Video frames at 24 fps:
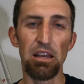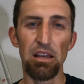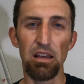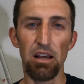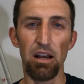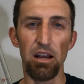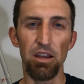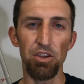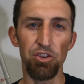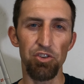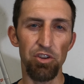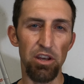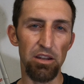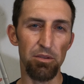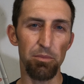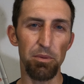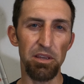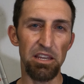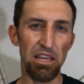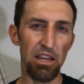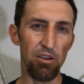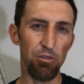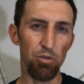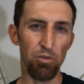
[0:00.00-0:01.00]
You do have to be
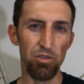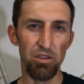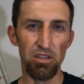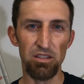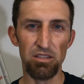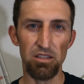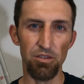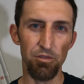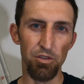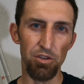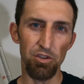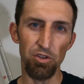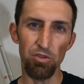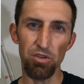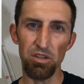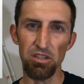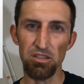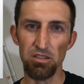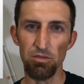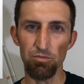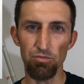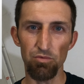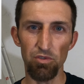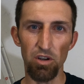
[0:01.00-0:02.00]
careful with this. If you do hit
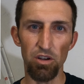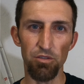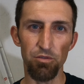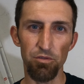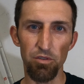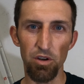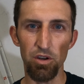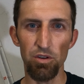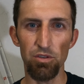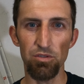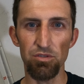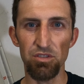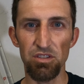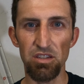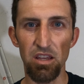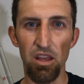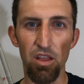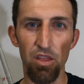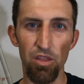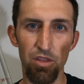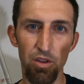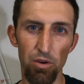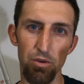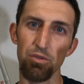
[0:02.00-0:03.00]
some rough roads,
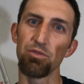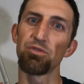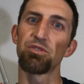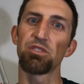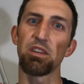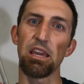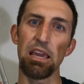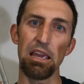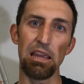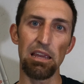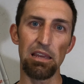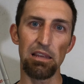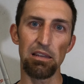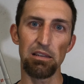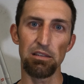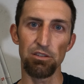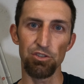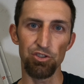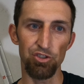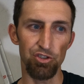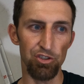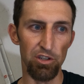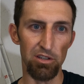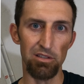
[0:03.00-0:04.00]
those can
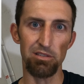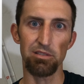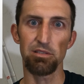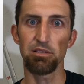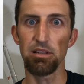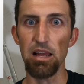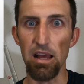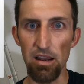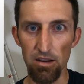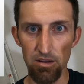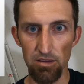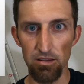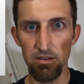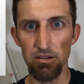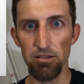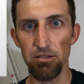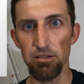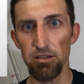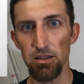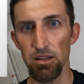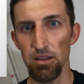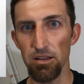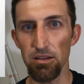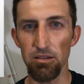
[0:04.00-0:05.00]
jettison out of there
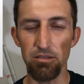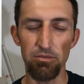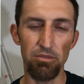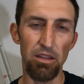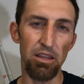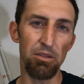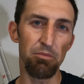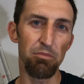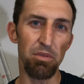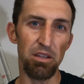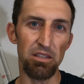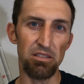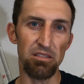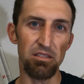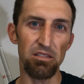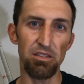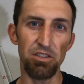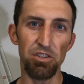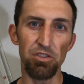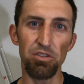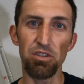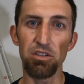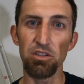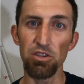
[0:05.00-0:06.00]
and basically
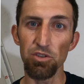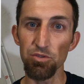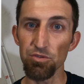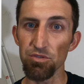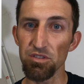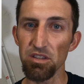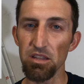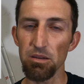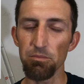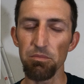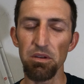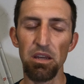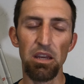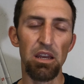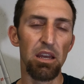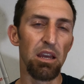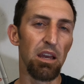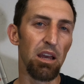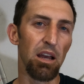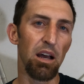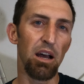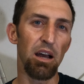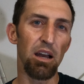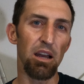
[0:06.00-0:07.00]
you can lose them.
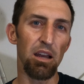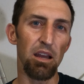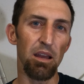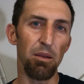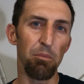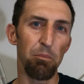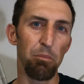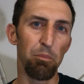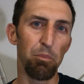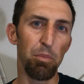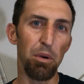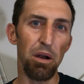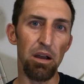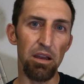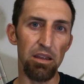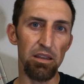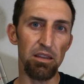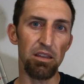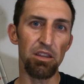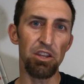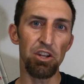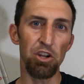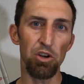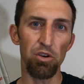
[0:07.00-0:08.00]
But
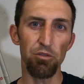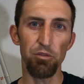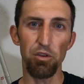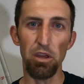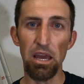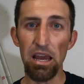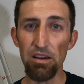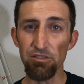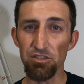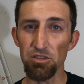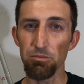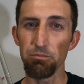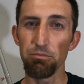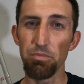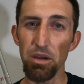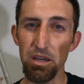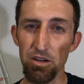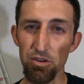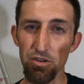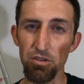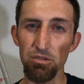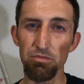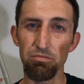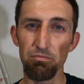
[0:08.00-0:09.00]
you know, if you have some
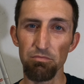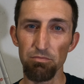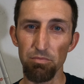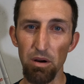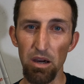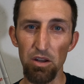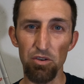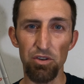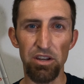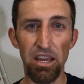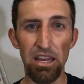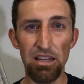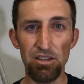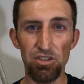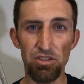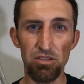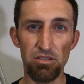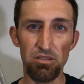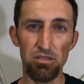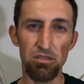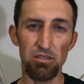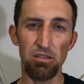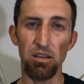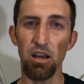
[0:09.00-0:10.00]
better bottle
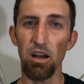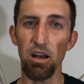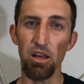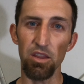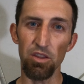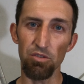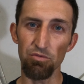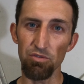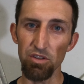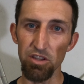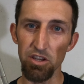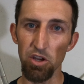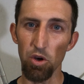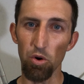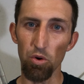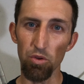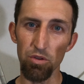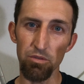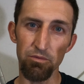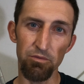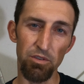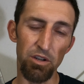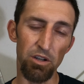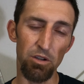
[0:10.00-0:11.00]
cages that really hold
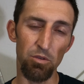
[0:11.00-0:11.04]
them very